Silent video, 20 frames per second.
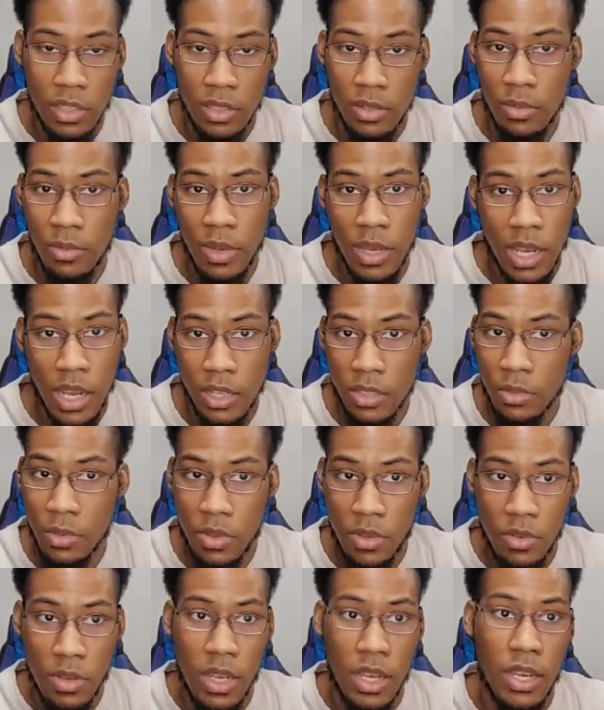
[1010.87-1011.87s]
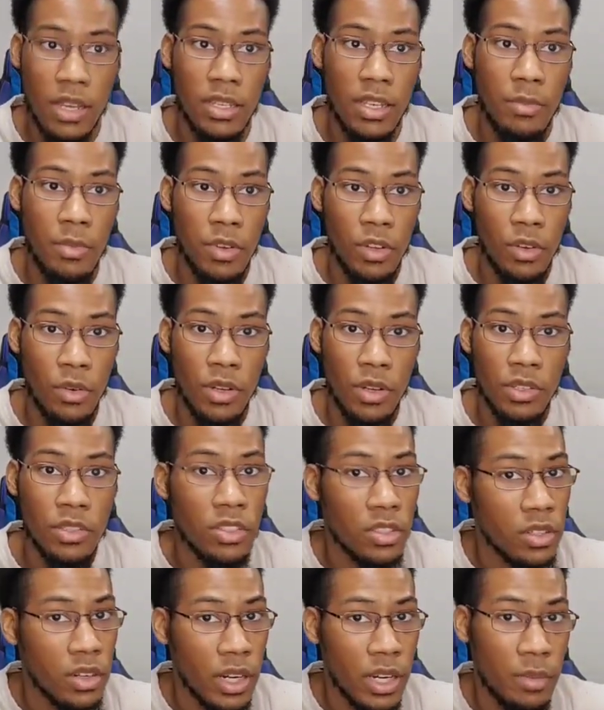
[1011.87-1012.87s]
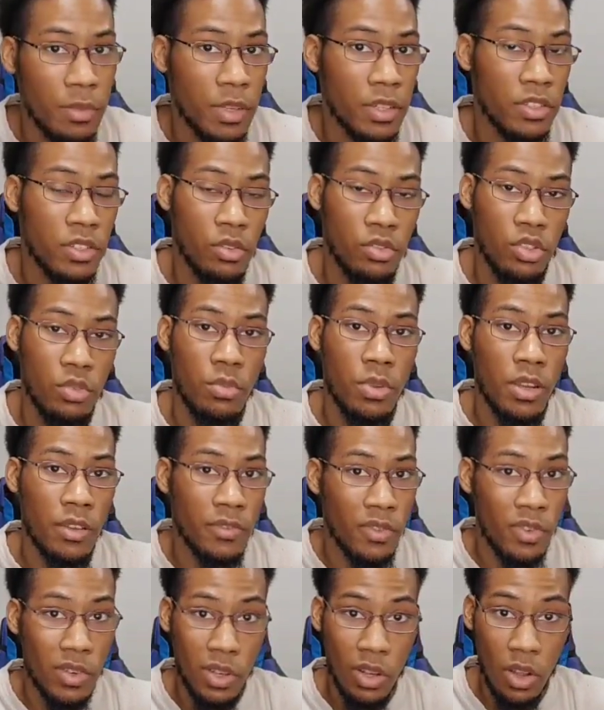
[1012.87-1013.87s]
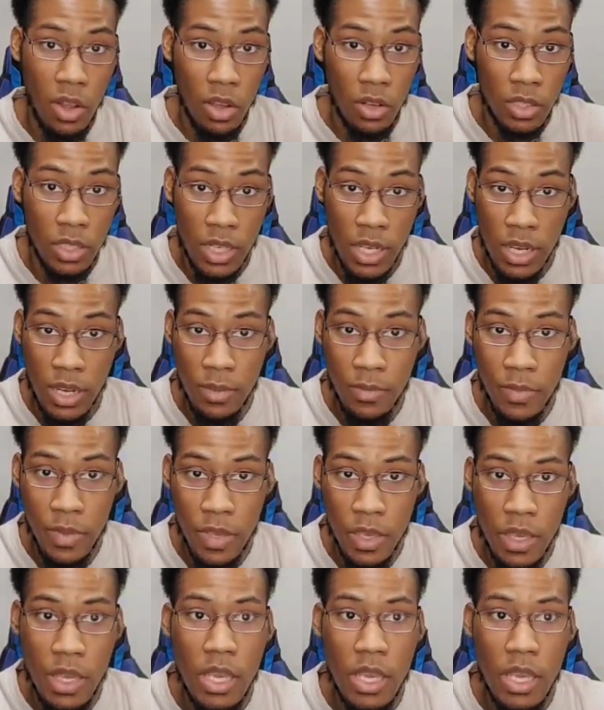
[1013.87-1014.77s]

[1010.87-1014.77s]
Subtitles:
Just to be honest with you guys, I've been doing Instagram and social media for a long time,